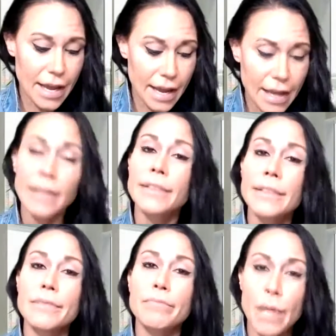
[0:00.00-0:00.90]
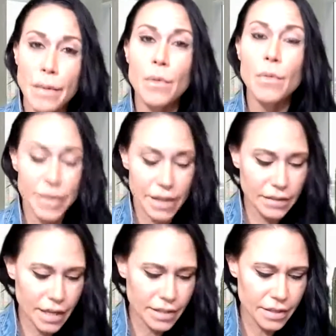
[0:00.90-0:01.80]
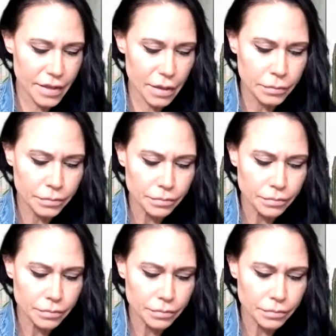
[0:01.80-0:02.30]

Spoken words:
And people will think less of you.